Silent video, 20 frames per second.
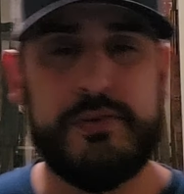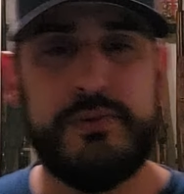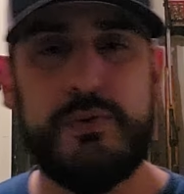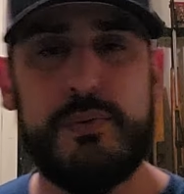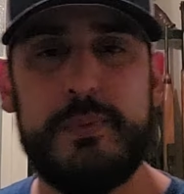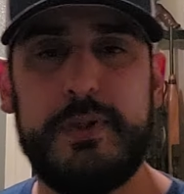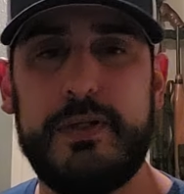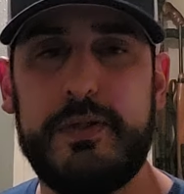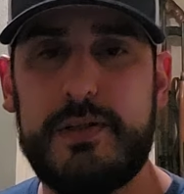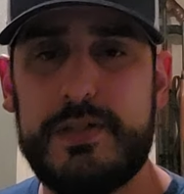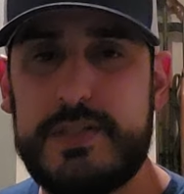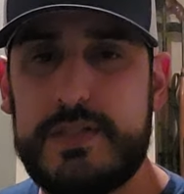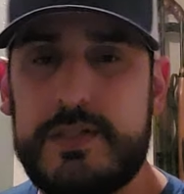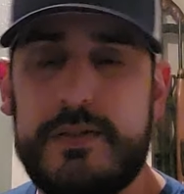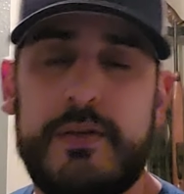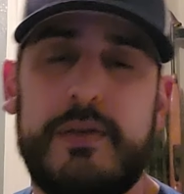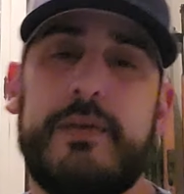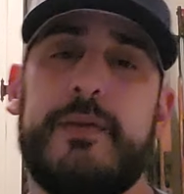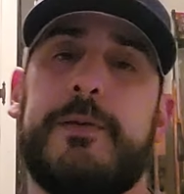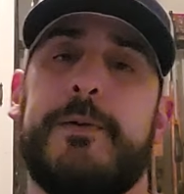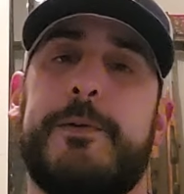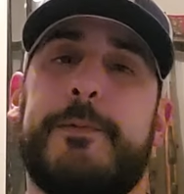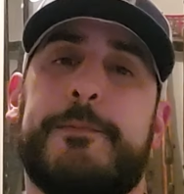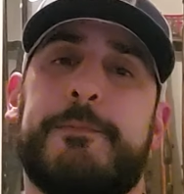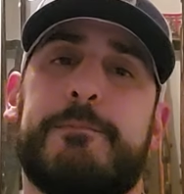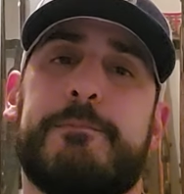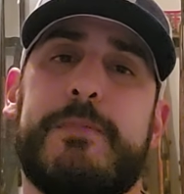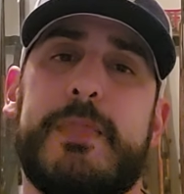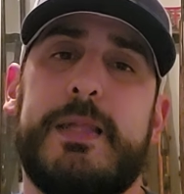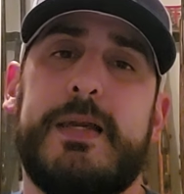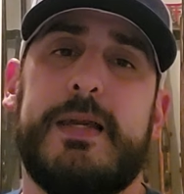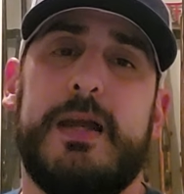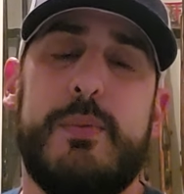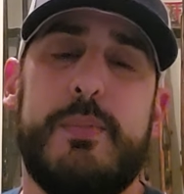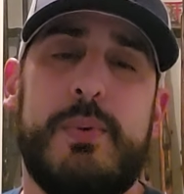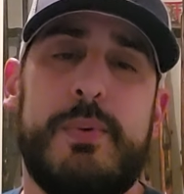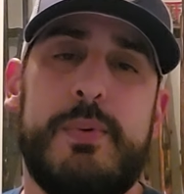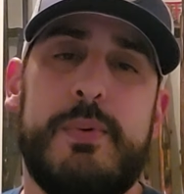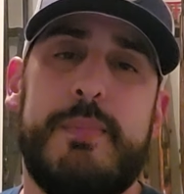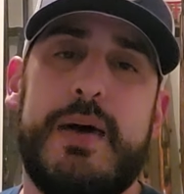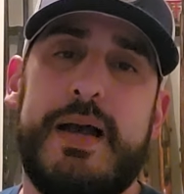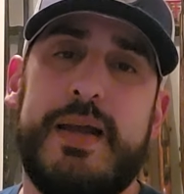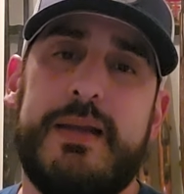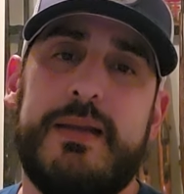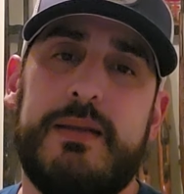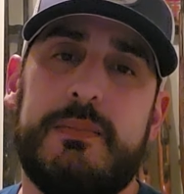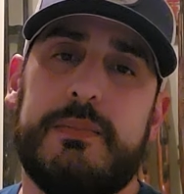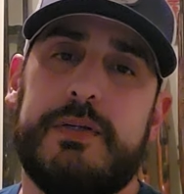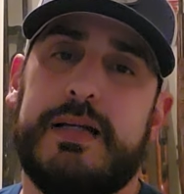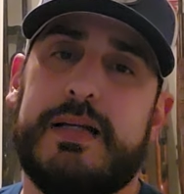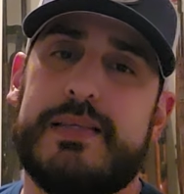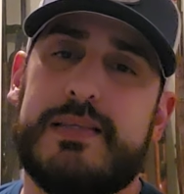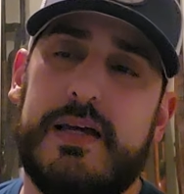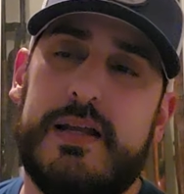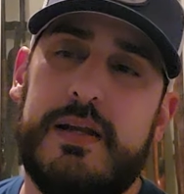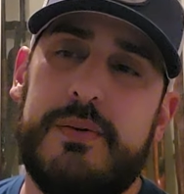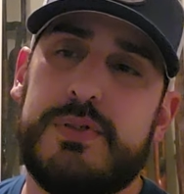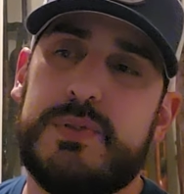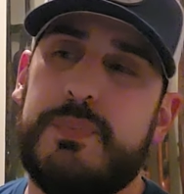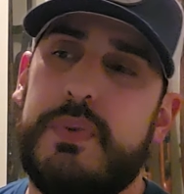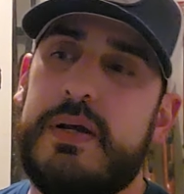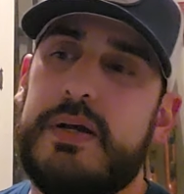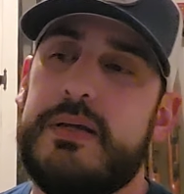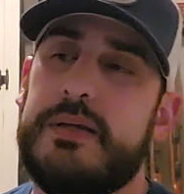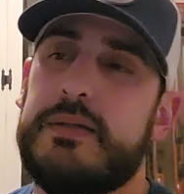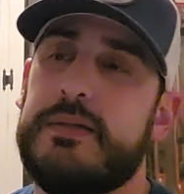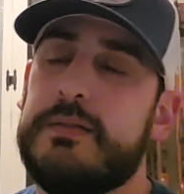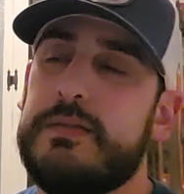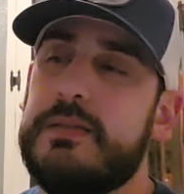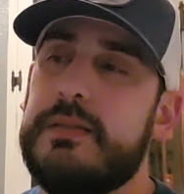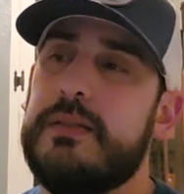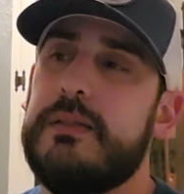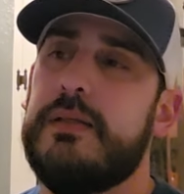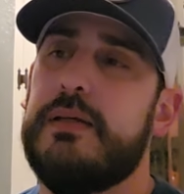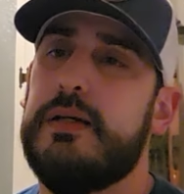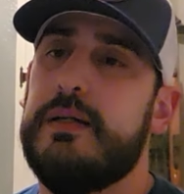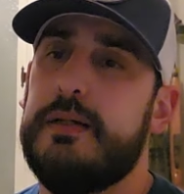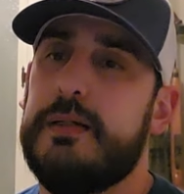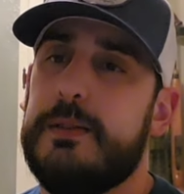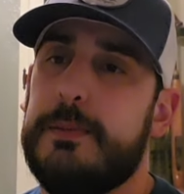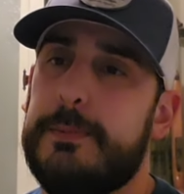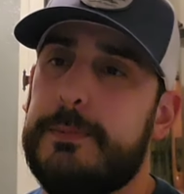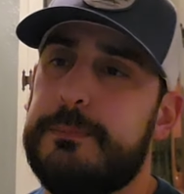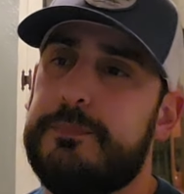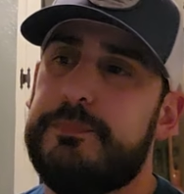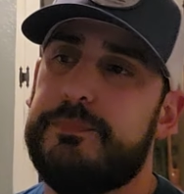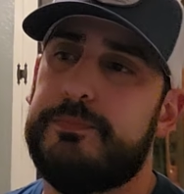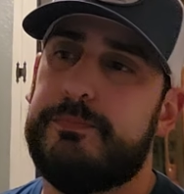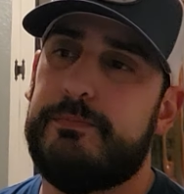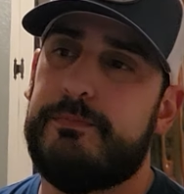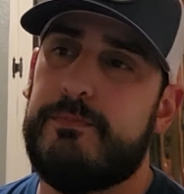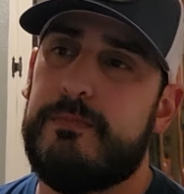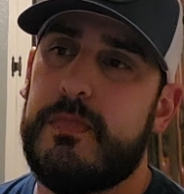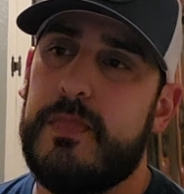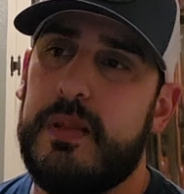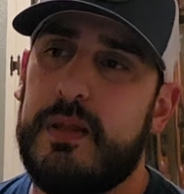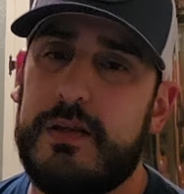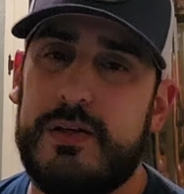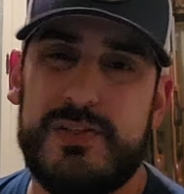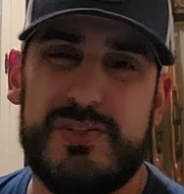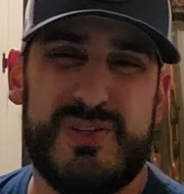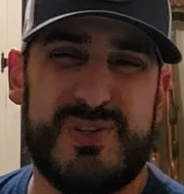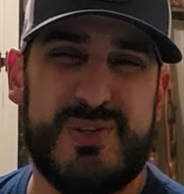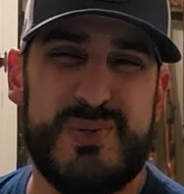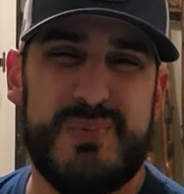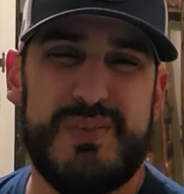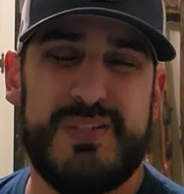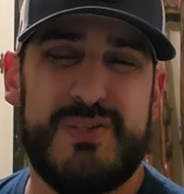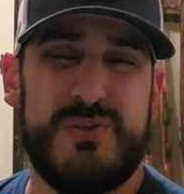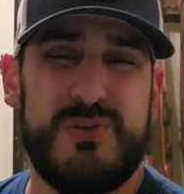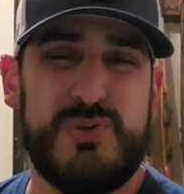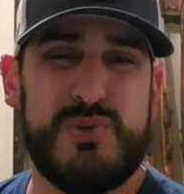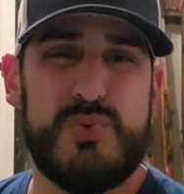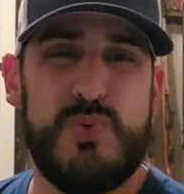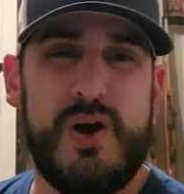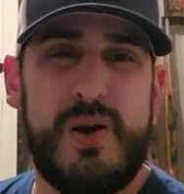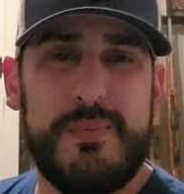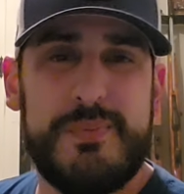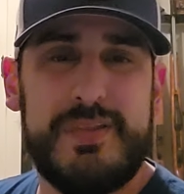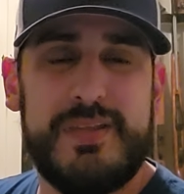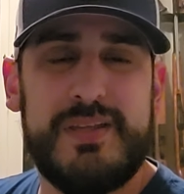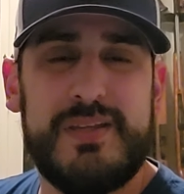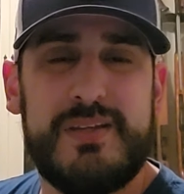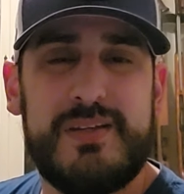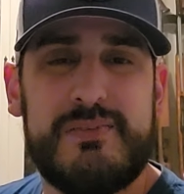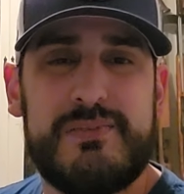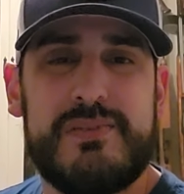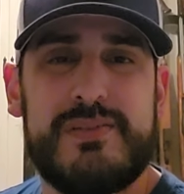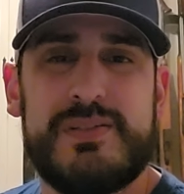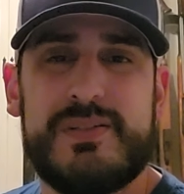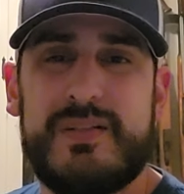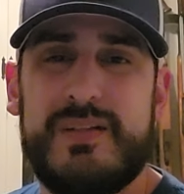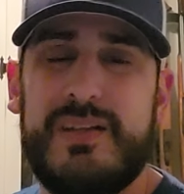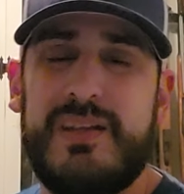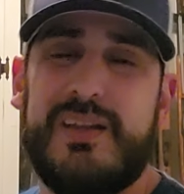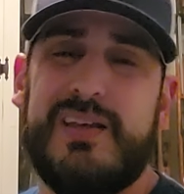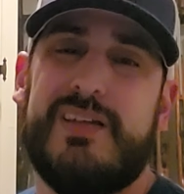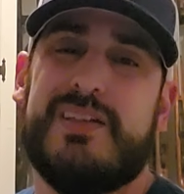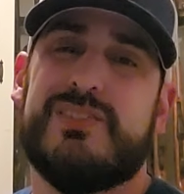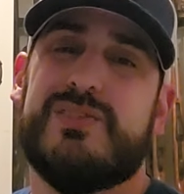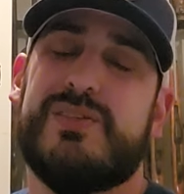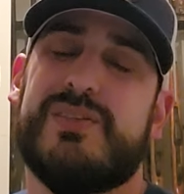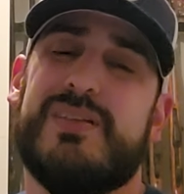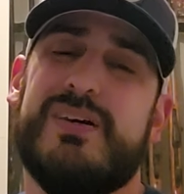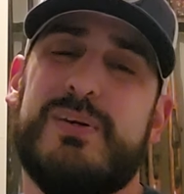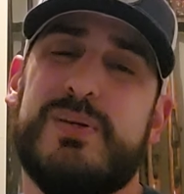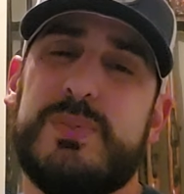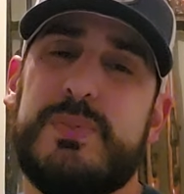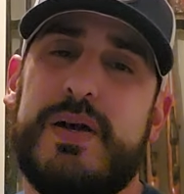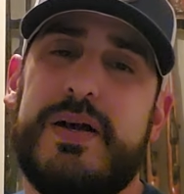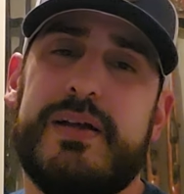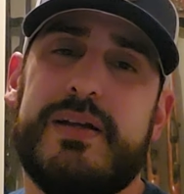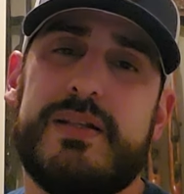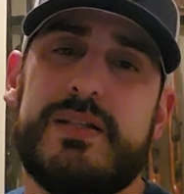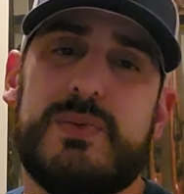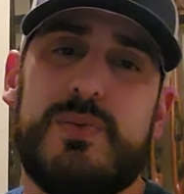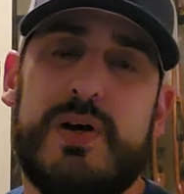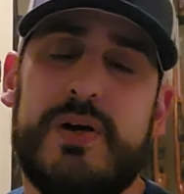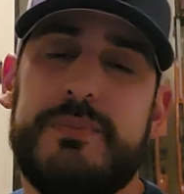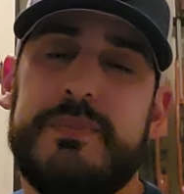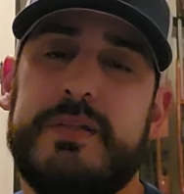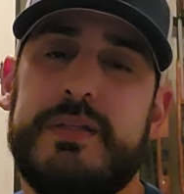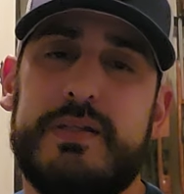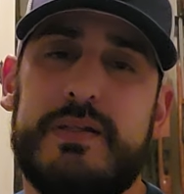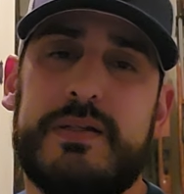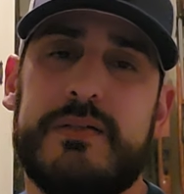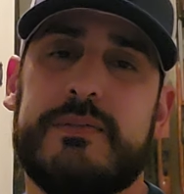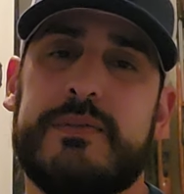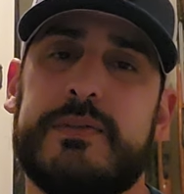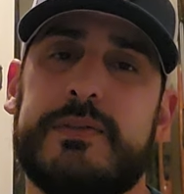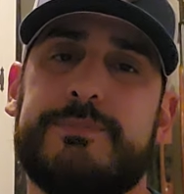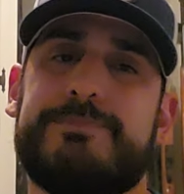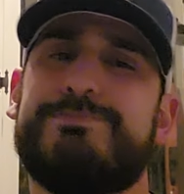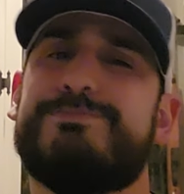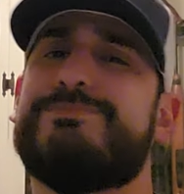threw me because. Like, I remember buying it, but I thought I was buying, because there's going to be 2 Swamp Thing covers. So I thought I was buying a Swamp Thing cover.